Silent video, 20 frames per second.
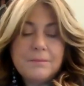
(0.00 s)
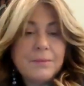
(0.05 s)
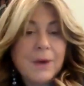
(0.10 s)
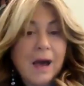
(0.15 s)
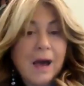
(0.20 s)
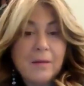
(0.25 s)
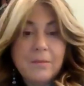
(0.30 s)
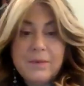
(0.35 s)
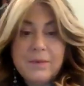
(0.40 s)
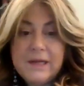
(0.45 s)

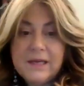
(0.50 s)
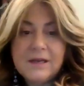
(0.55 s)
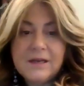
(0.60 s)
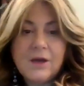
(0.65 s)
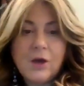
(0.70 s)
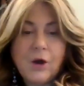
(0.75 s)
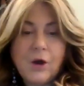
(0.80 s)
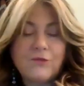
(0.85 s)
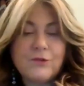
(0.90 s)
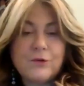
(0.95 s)
public
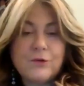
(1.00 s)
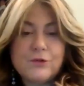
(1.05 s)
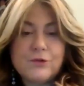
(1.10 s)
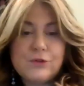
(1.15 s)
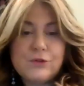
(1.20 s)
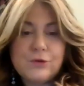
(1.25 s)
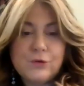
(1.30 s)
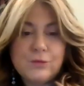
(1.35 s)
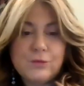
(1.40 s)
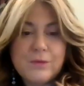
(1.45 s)
of
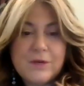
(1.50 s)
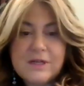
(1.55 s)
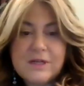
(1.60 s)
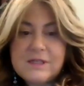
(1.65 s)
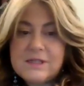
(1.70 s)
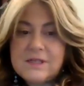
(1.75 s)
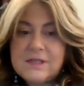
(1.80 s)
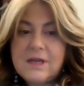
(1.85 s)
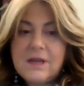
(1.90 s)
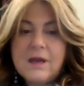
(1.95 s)

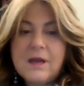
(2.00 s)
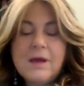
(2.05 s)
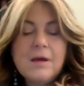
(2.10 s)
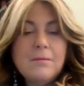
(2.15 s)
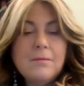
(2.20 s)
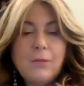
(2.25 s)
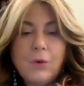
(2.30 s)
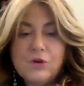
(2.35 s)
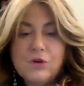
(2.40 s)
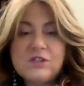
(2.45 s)
consumers,
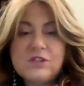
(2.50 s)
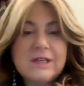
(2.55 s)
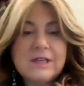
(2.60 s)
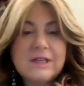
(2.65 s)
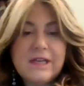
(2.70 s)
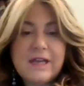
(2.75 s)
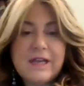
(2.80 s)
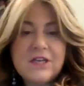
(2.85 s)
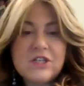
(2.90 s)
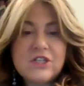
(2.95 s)

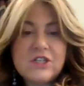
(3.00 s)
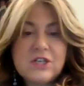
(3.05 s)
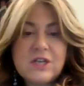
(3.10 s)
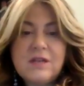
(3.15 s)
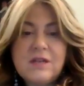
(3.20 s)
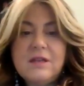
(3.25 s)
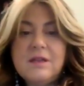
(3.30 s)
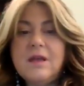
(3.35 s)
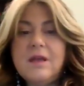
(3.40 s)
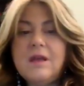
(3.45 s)
mostly
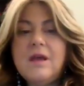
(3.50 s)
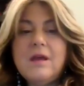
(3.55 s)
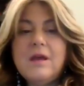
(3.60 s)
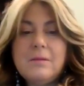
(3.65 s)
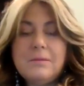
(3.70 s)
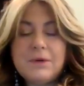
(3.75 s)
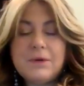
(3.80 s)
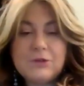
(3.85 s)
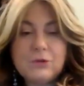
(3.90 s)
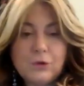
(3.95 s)
Asian,
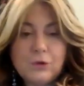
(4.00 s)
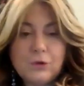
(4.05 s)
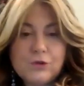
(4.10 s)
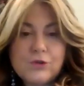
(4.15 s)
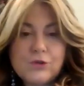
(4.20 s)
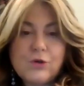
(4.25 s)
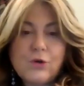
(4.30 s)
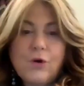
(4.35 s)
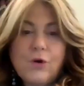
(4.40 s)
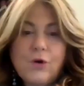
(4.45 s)
but
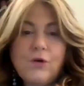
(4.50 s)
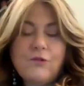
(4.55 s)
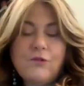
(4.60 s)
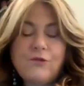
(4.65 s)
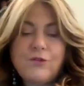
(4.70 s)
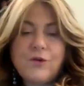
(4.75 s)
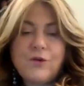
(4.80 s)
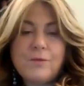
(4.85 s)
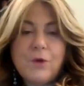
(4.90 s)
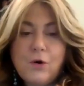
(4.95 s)
also
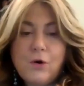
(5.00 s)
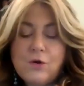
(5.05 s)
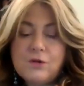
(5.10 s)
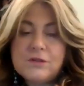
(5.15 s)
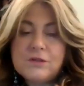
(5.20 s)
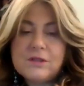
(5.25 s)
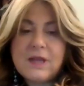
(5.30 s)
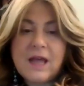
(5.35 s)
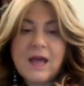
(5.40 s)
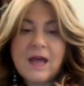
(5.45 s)
from
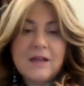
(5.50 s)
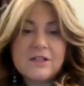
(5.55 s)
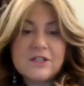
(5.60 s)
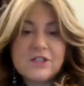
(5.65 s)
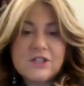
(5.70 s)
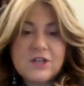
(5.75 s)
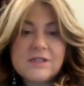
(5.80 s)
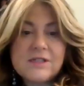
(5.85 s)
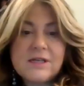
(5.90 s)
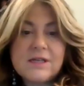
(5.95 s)
all
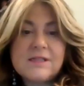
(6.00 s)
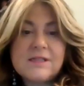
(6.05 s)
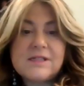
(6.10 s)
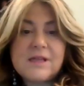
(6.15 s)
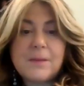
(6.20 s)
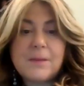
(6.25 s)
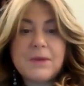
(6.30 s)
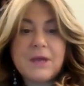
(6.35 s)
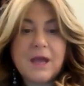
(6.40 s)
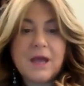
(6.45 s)
cultures and
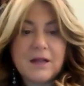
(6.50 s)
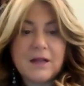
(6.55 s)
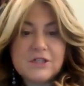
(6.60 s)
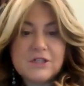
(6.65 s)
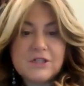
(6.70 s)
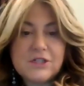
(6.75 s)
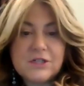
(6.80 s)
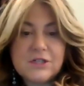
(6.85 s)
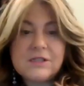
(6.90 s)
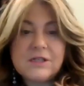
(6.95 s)

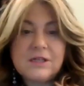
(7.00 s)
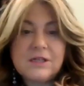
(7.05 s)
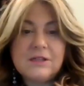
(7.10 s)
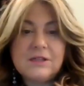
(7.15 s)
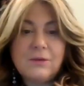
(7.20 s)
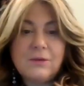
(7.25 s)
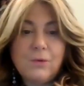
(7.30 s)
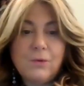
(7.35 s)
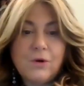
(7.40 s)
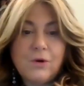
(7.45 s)
subcultures in
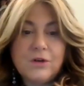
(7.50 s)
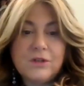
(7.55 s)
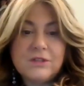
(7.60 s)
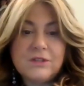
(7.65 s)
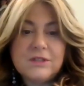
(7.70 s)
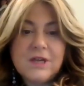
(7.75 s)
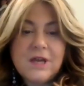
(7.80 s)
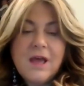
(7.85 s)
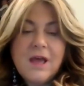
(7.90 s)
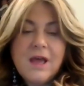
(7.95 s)
the world,
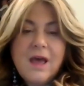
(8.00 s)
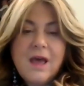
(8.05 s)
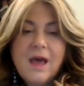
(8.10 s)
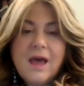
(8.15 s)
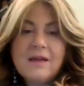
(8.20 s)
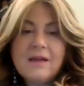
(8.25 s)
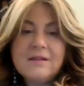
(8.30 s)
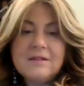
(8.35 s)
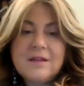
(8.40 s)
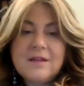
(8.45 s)

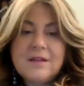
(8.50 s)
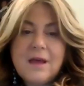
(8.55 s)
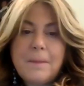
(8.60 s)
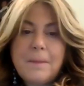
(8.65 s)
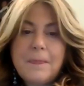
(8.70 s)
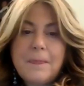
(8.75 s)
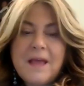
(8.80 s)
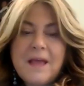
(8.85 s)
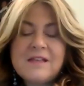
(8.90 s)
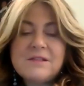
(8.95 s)
and
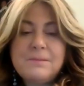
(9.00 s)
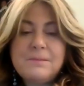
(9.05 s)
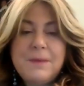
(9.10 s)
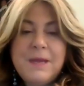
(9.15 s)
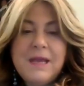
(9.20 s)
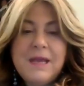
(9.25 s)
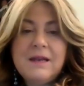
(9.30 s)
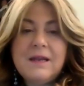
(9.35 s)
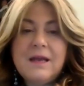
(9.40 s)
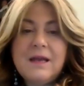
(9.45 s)
has
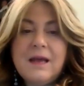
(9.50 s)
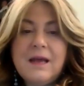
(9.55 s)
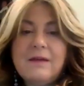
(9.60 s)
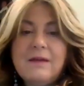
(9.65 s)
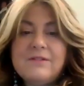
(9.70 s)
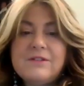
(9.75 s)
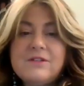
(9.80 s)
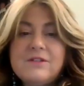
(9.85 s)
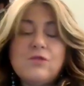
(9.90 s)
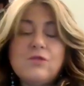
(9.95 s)
been
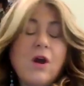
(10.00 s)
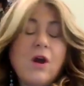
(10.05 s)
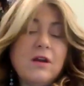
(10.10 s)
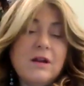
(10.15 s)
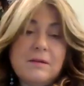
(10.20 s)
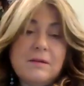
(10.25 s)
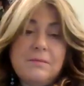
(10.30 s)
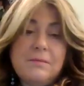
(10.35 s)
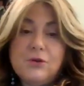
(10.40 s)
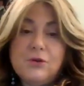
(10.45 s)

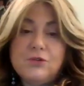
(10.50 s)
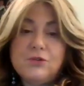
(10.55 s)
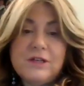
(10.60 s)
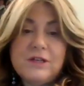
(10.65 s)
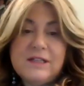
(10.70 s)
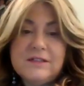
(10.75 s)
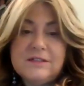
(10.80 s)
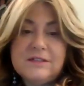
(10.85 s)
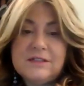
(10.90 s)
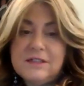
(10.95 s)
strongly
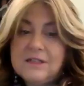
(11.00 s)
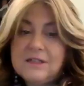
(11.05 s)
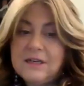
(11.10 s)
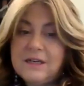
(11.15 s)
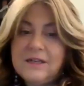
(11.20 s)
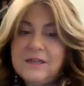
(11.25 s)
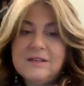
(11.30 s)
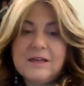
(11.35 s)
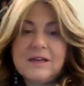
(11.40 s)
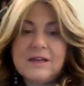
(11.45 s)
monolithic
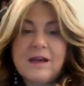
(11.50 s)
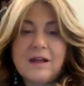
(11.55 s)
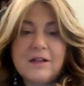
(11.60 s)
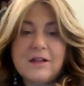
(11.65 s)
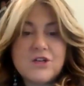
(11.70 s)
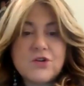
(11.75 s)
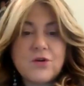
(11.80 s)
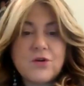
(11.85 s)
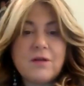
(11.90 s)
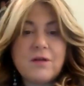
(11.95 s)
in the
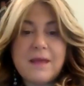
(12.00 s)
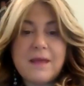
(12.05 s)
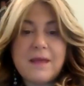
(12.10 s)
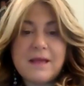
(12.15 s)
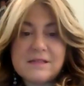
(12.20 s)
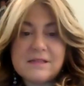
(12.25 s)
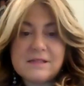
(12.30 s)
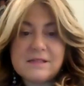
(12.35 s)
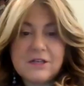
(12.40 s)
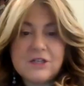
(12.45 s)
cultural
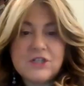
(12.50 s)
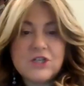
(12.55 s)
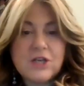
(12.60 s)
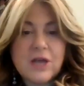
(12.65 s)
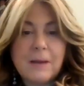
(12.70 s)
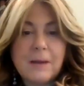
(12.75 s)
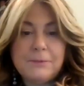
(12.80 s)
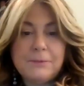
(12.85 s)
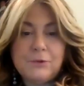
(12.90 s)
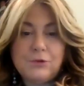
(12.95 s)
message
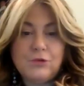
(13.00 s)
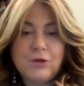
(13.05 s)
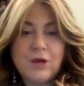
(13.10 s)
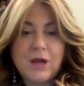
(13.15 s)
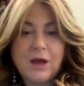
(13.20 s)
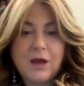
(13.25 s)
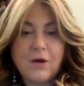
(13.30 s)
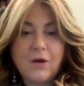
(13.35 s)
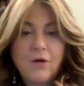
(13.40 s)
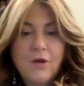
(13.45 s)
up to
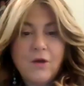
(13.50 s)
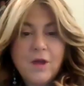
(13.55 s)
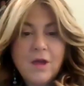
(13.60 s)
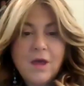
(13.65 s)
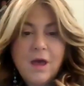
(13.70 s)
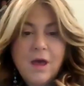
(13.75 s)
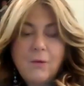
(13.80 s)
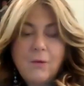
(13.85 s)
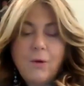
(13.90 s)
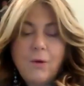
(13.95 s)
now,
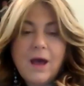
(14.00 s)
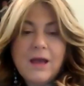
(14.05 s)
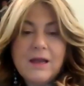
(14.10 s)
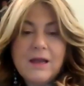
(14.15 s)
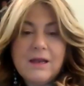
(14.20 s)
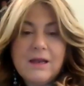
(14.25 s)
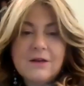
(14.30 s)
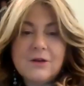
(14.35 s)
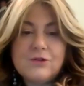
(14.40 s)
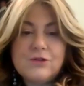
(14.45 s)

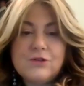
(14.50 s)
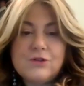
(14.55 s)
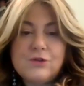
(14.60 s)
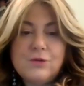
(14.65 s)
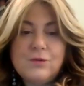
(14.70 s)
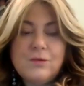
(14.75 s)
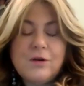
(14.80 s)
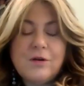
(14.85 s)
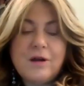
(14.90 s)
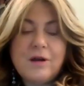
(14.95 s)
while the
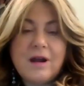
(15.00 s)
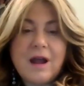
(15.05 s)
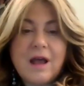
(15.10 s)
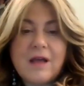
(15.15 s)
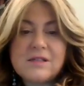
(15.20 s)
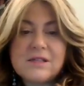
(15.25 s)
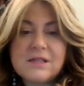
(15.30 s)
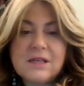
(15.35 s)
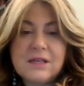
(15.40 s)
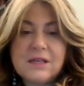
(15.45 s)
consumer are
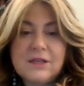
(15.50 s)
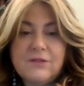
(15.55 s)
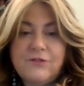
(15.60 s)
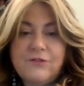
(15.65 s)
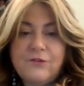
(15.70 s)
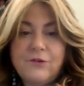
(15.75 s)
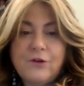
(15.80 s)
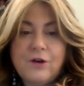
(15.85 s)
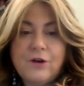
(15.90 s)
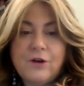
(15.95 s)
asking
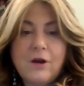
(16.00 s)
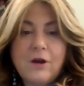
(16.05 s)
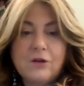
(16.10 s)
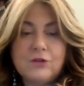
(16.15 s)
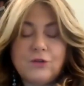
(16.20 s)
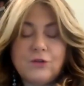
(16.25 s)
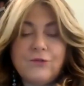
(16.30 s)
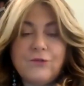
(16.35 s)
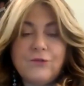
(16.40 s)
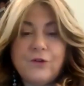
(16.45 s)
for a
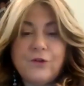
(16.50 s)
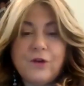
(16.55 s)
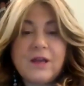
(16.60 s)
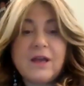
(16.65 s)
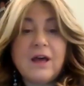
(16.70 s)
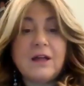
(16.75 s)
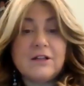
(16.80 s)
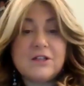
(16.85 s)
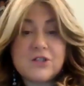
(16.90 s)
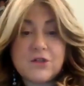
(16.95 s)
lot of
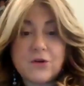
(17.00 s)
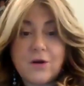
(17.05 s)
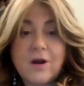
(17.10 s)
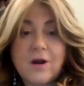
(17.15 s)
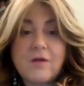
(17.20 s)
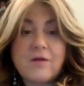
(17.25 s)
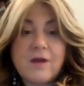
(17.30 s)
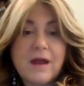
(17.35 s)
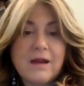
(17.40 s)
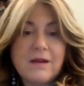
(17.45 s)

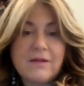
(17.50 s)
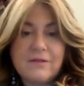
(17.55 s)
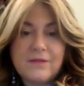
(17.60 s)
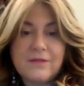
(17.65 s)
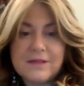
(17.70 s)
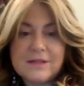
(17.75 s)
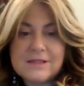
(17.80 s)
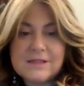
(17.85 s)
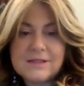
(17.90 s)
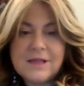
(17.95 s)
cultural
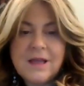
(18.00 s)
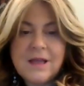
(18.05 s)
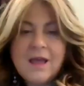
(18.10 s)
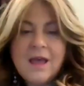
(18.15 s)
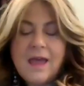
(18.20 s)
relevance.